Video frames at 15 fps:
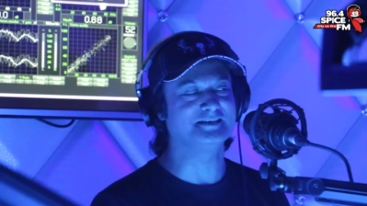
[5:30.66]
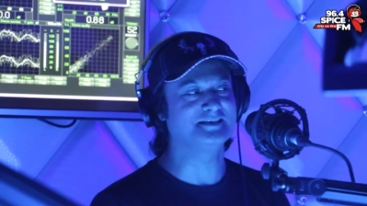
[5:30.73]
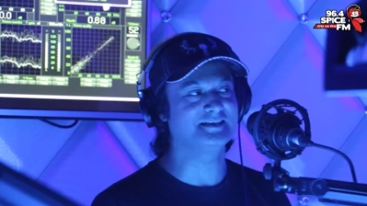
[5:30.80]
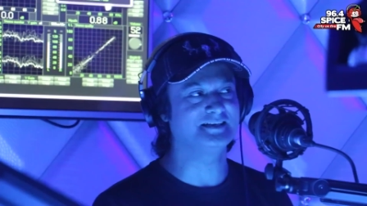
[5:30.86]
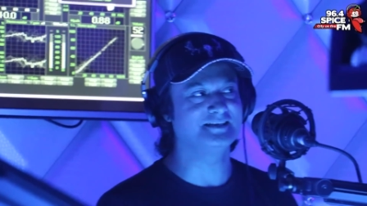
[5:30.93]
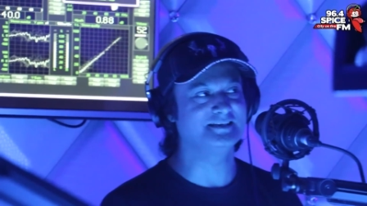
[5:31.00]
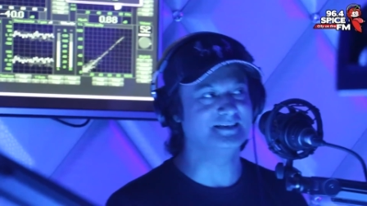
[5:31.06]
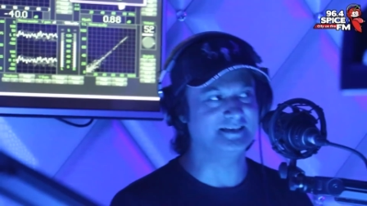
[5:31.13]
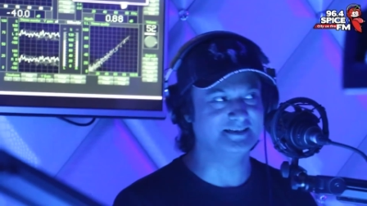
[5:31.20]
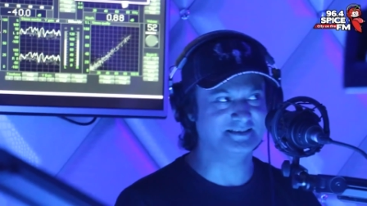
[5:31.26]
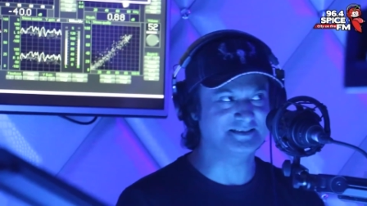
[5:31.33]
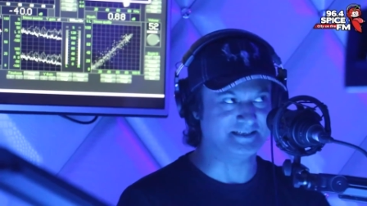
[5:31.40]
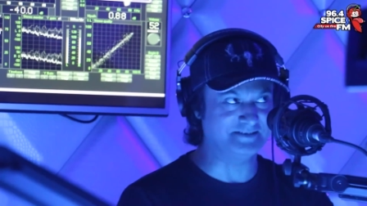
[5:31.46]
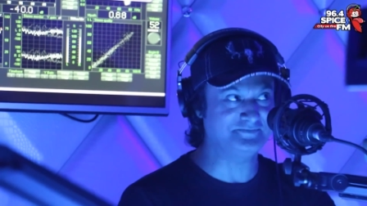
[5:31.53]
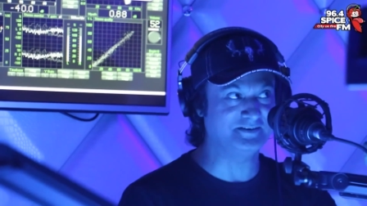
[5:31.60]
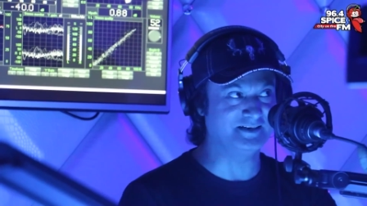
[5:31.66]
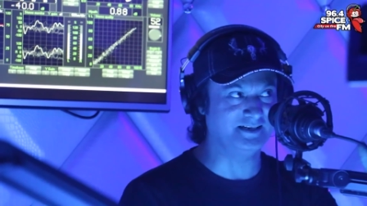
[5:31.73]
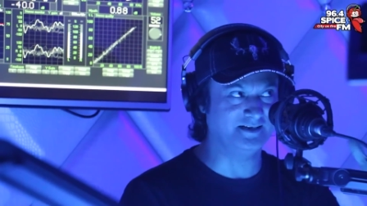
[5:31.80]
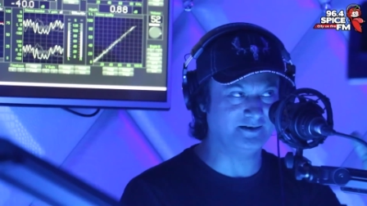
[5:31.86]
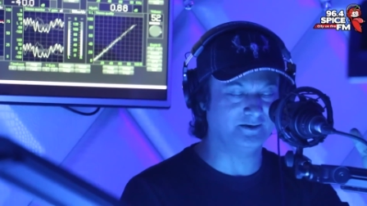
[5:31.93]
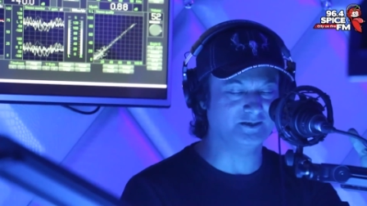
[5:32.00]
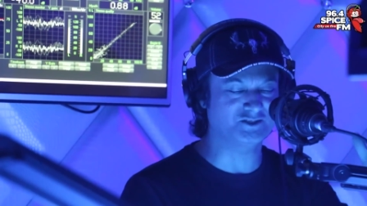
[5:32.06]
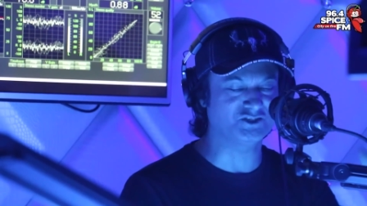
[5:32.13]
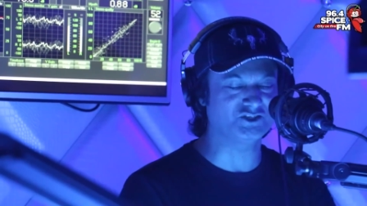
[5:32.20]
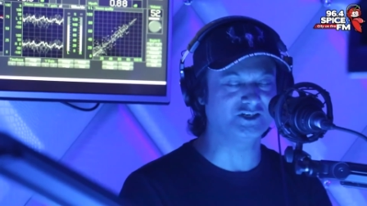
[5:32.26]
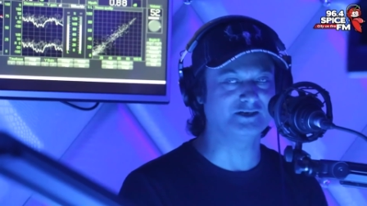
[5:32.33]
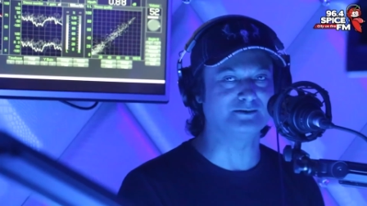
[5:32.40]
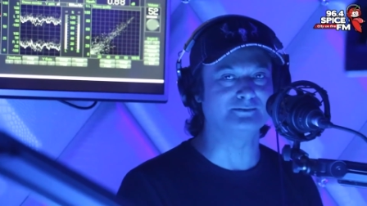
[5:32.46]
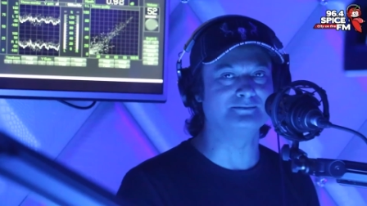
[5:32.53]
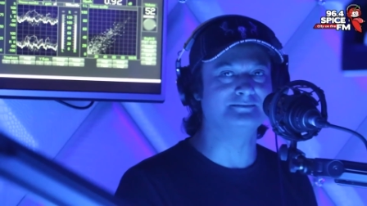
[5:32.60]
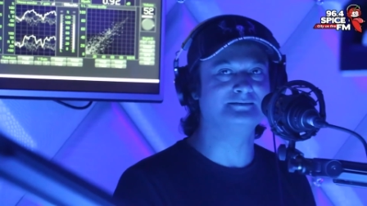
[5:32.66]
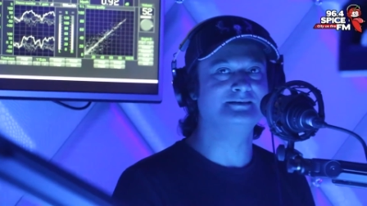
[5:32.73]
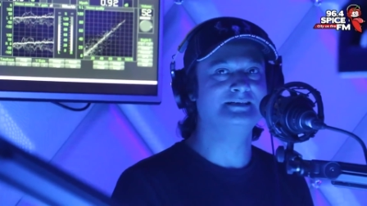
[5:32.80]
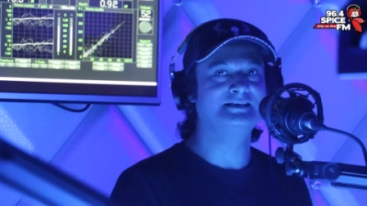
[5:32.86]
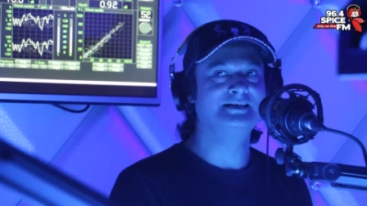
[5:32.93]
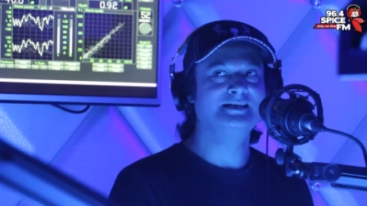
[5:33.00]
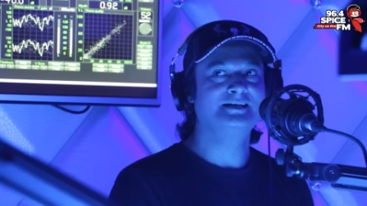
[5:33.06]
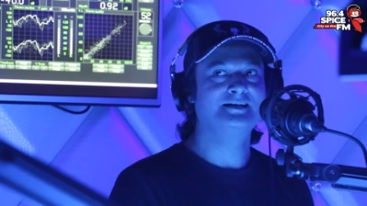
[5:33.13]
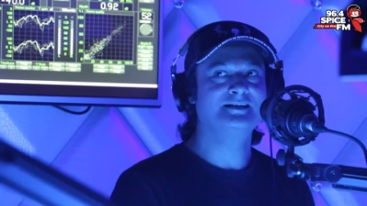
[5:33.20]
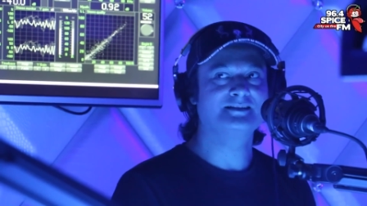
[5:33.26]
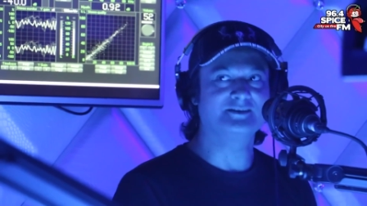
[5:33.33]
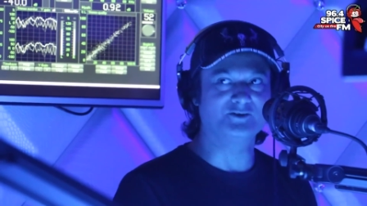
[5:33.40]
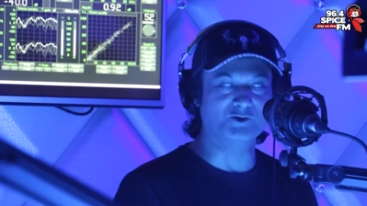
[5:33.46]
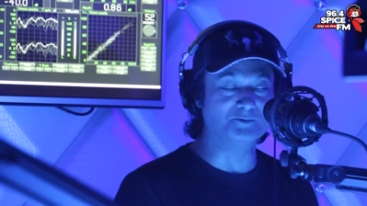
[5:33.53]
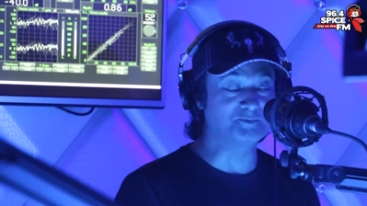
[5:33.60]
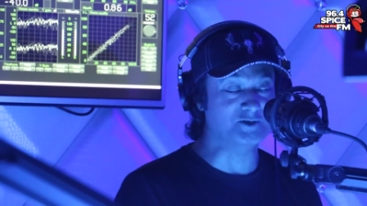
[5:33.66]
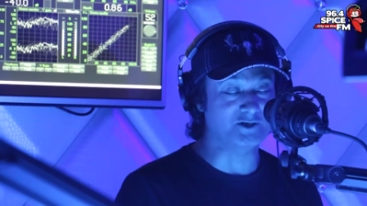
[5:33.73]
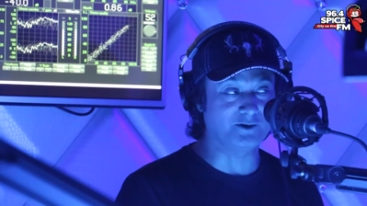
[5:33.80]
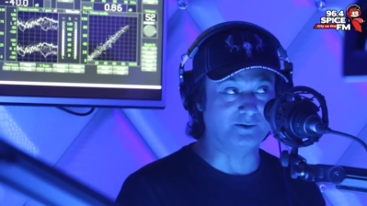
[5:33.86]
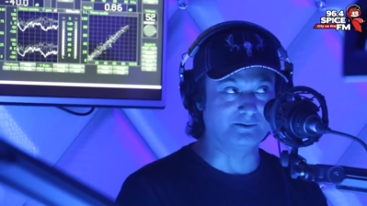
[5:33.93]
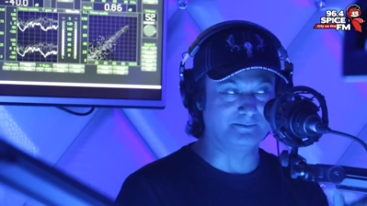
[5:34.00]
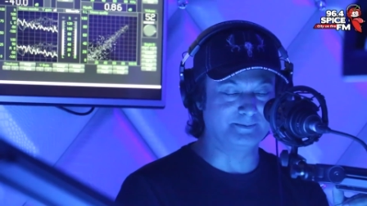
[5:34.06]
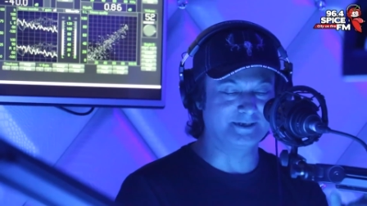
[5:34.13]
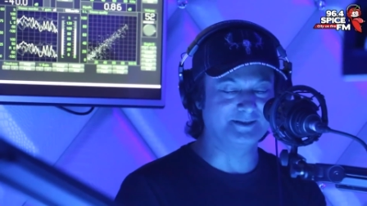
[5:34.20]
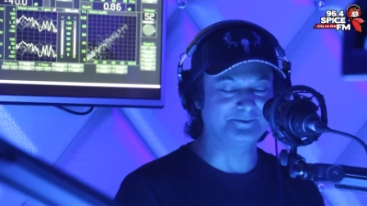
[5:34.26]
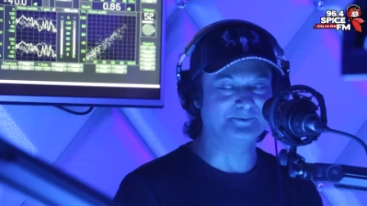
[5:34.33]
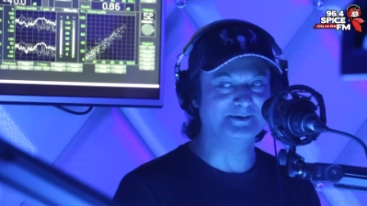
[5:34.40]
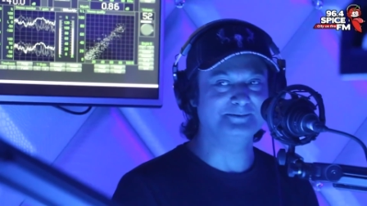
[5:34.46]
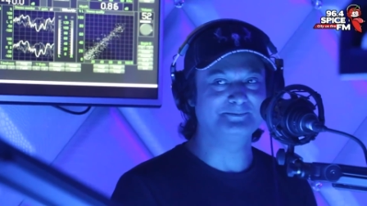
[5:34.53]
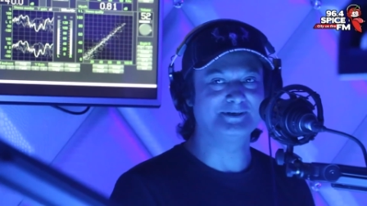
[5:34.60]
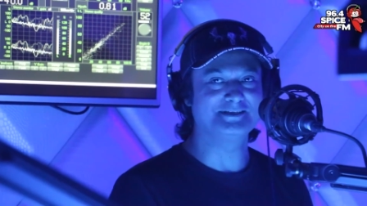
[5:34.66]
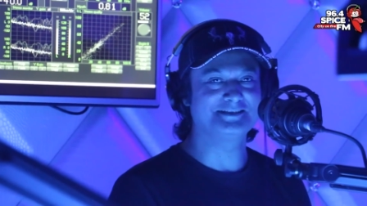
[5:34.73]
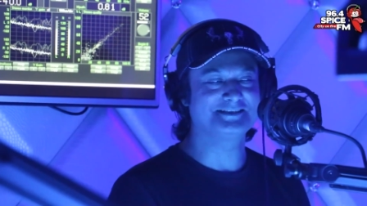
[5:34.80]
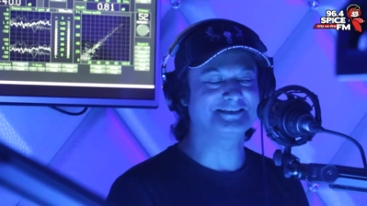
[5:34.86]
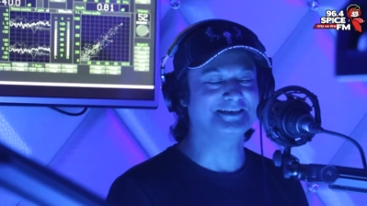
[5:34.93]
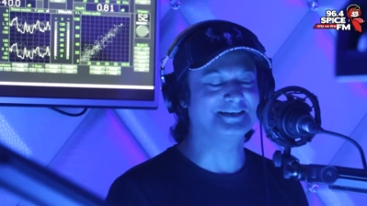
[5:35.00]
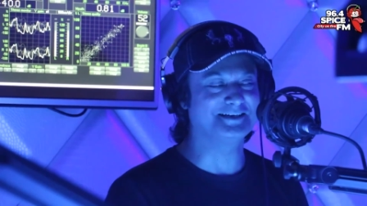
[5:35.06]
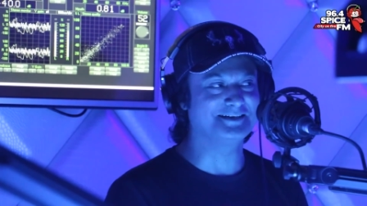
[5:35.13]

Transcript: and uh, it's definitely a hot show. Yeah, it is. The room's cold, by the way. But- ah, uh,